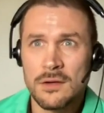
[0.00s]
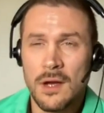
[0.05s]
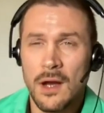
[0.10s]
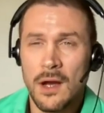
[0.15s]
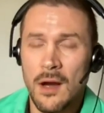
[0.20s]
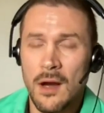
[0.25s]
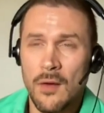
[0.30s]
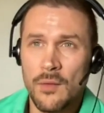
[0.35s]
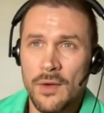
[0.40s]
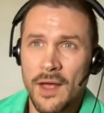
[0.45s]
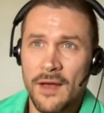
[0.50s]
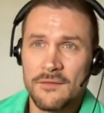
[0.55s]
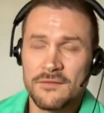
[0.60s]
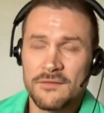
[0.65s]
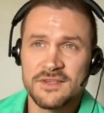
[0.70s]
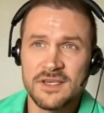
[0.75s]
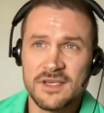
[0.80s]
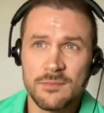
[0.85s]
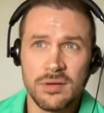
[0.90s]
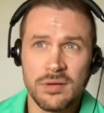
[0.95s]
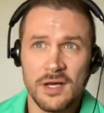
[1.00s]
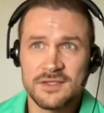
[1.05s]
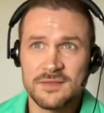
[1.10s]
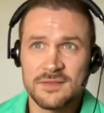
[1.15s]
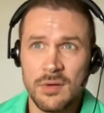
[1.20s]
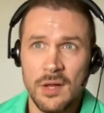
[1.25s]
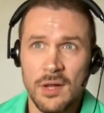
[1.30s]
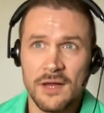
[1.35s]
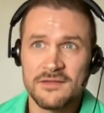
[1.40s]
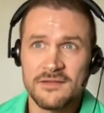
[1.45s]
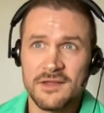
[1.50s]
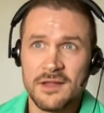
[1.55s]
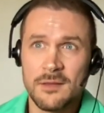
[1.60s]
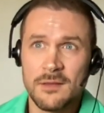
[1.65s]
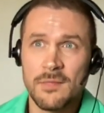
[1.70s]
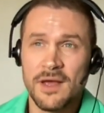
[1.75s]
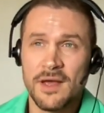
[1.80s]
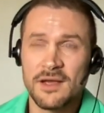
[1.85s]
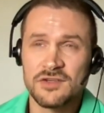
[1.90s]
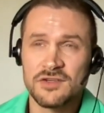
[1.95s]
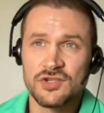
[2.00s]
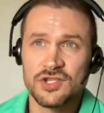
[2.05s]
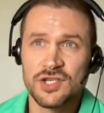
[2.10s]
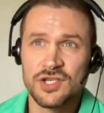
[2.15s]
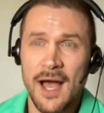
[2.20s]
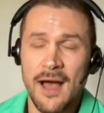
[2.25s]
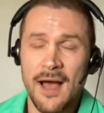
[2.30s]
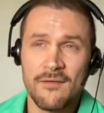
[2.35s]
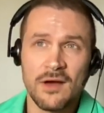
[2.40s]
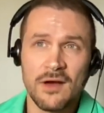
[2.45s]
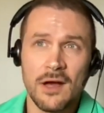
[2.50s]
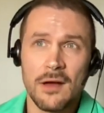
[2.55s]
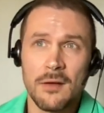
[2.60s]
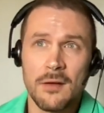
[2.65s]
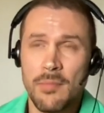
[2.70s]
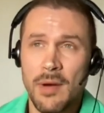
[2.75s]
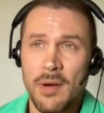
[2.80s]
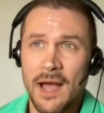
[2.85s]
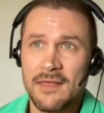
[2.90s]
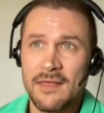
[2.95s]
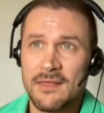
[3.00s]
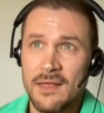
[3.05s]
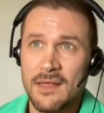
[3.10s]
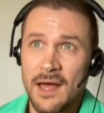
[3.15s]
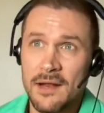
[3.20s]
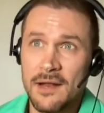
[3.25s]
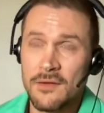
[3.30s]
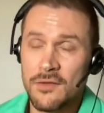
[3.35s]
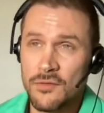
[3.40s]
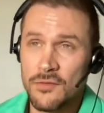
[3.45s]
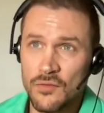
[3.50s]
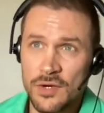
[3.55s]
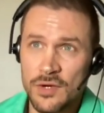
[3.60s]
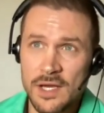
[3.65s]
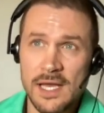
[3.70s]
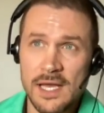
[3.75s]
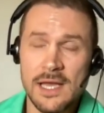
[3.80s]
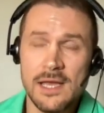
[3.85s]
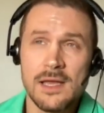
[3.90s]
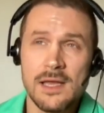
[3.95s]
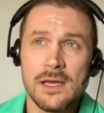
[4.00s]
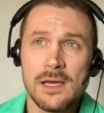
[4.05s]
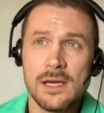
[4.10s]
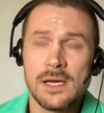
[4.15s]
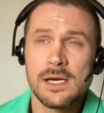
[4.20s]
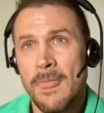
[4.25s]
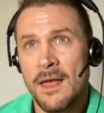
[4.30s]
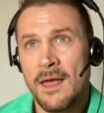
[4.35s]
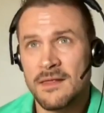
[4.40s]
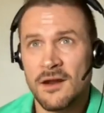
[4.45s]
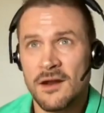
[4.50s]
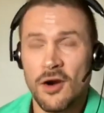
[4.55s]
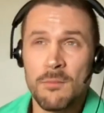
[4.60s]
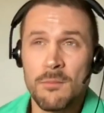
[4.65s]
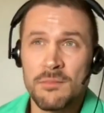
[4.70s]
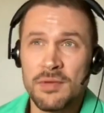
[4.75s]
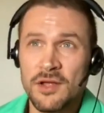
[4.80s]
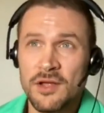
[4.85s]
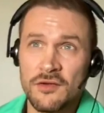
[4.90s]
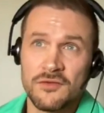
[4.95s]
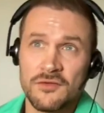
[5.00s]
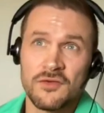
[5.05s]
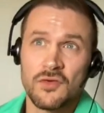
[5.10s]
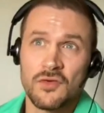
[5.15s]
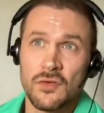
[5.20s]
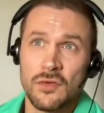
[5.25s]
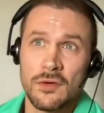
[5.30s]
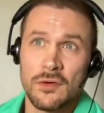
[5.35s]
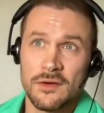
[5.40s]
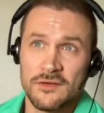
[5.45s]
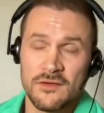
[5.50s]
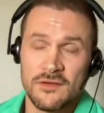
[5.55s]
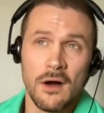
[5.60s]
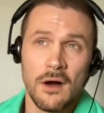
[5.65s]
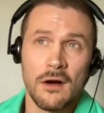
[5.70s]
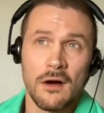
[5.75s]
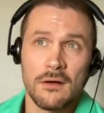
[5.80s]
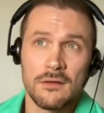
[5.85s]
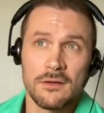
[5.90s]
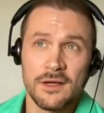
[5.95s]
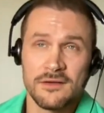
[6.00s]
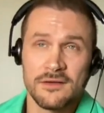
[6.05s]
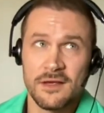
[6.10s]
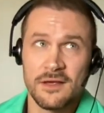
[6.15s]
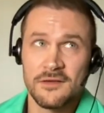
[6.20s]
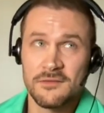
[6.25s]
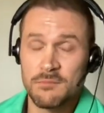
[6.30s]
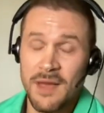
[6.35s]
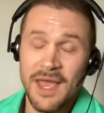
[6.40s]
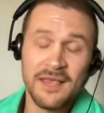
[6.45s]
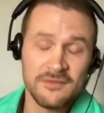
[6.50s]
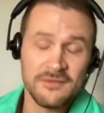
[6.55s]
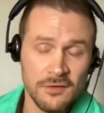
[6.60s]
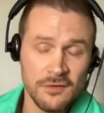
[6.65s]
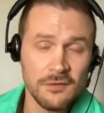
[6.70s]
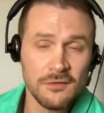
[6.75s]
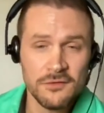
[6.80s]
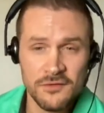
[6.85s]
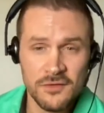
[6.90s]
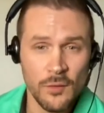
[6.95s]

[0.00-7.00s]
Uh, we have C++ in the mix, Java, Python 3, and then our build tool is all is, is Bazel.